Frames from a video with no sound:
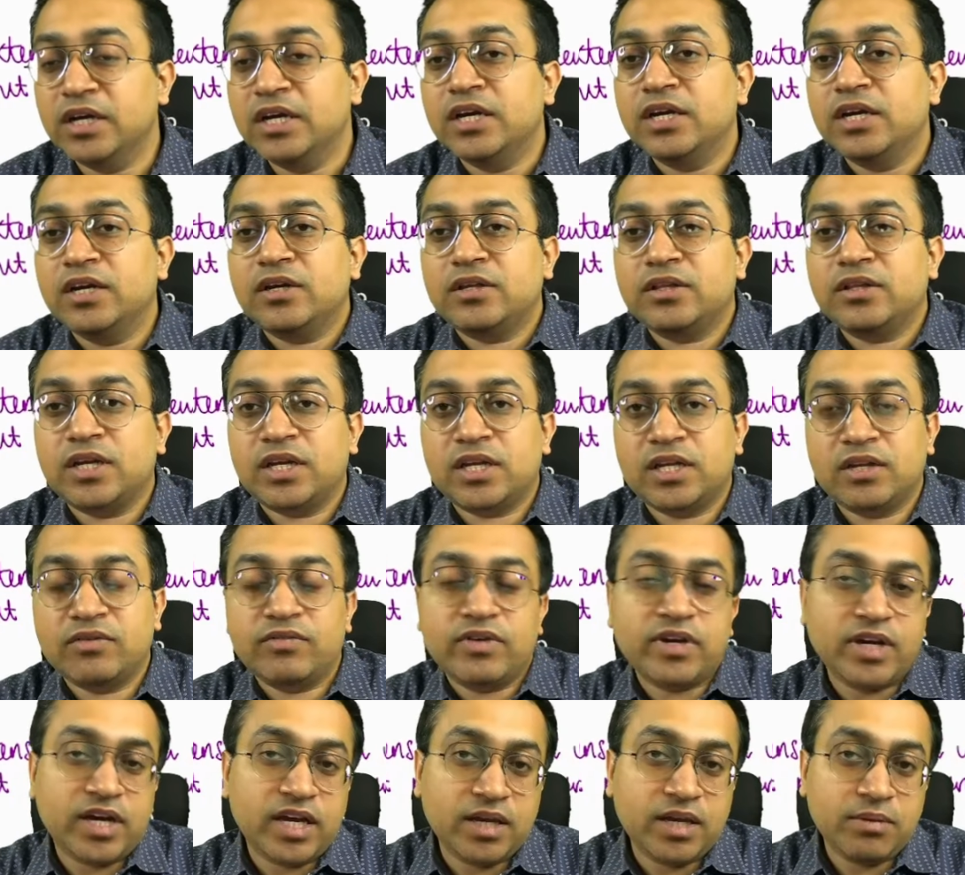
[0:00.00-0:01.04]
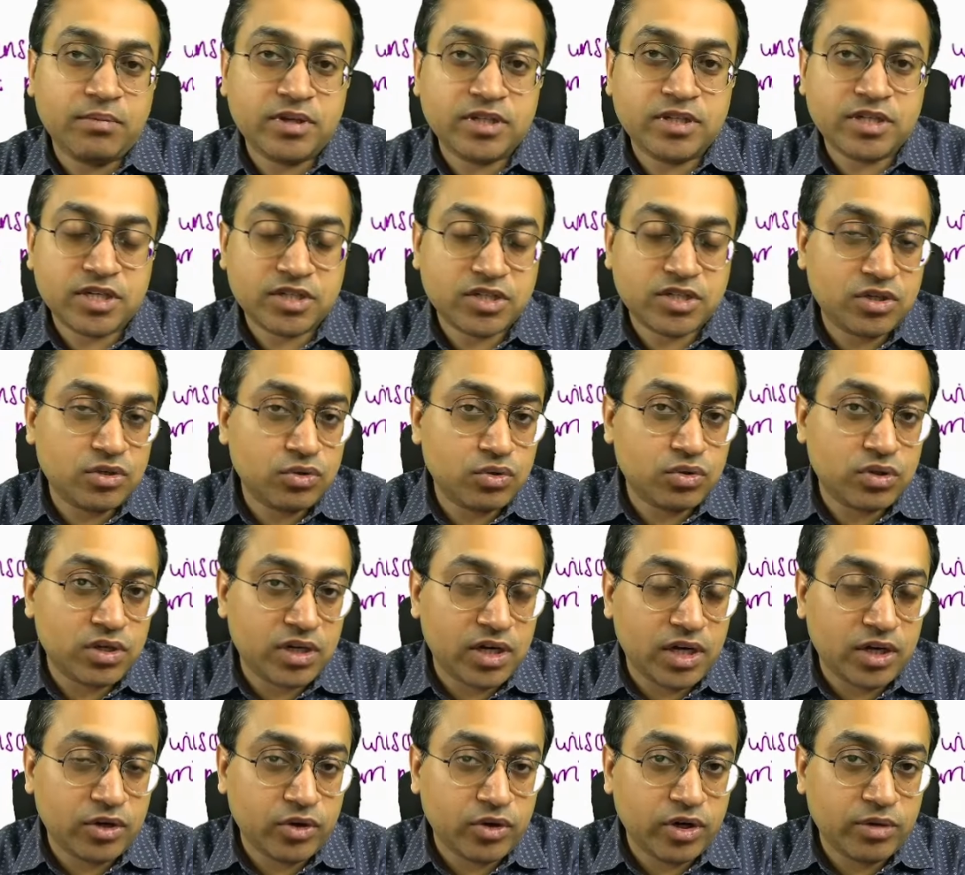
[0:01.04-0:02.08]
they are giving IM injection to the
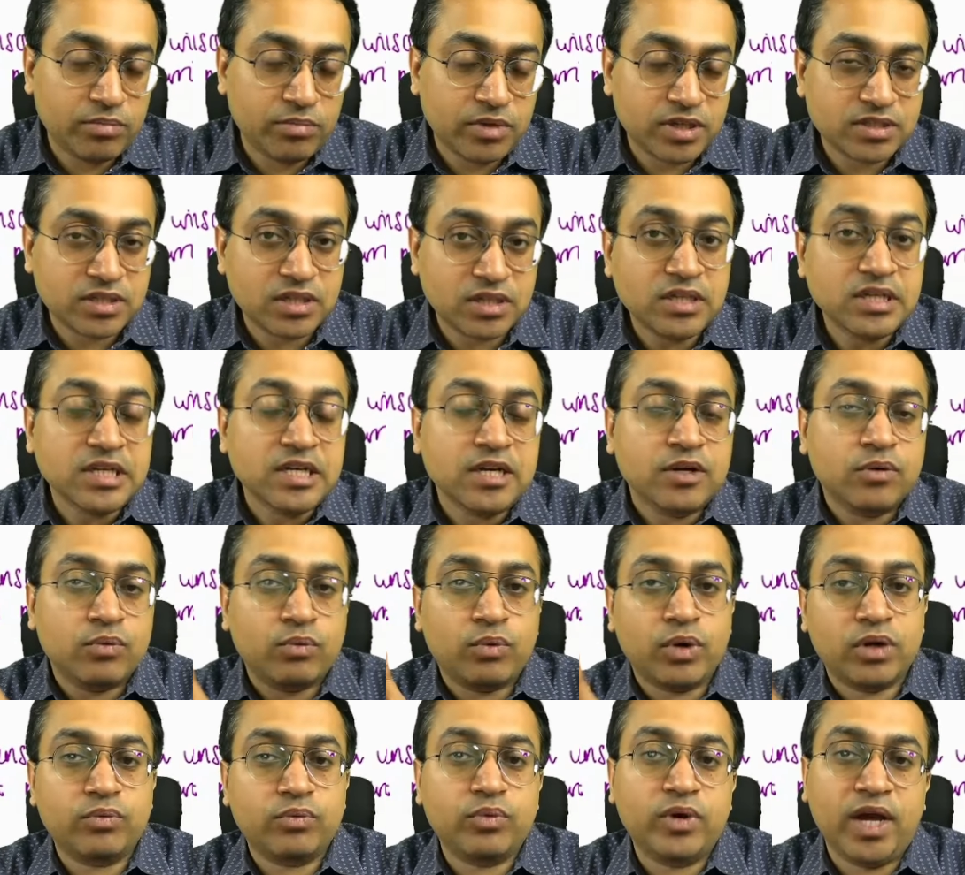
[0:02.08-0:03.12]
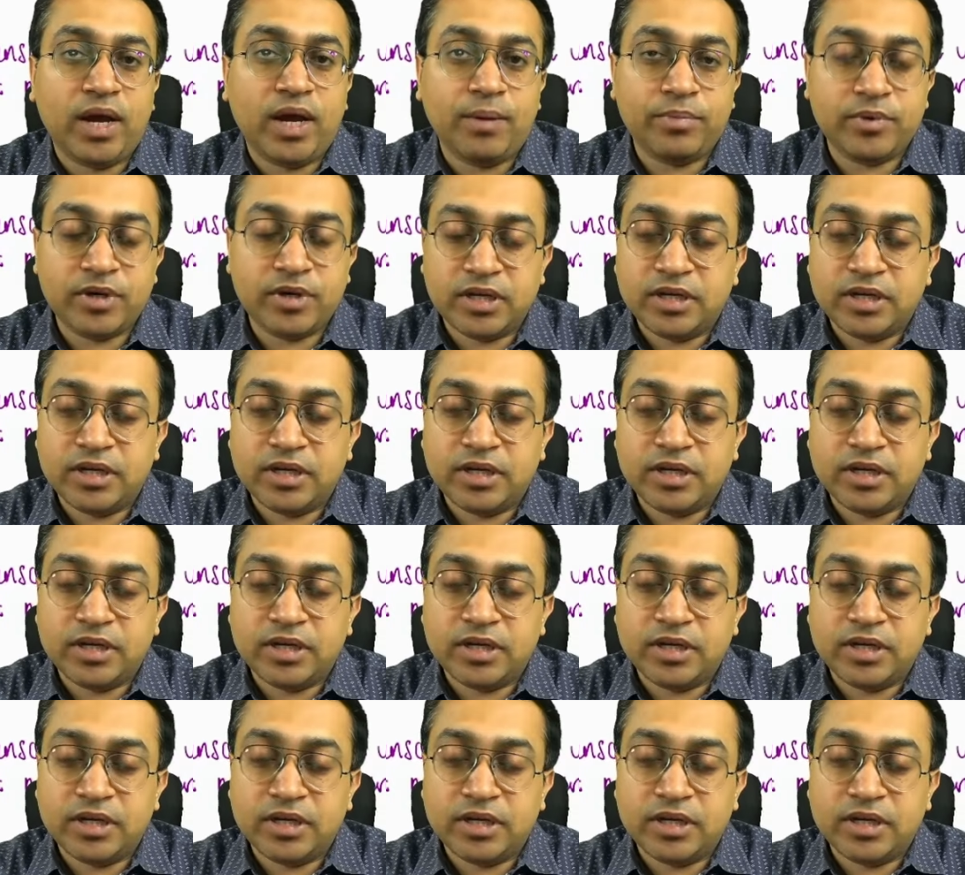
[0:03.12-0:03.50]
deltoid muscle, what would happen?